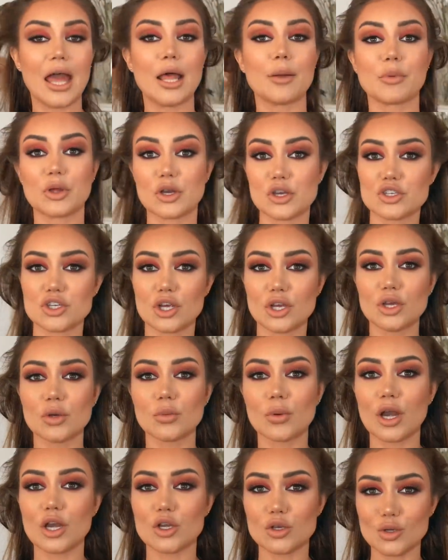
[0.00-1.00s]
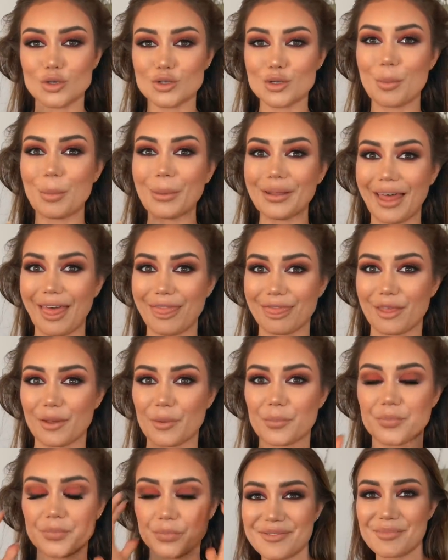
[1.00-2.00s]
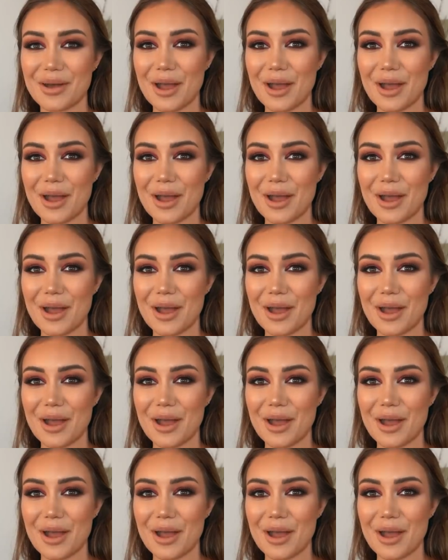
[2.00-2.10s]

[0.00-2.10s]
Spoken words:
I'm gonna show you what I do to blend them.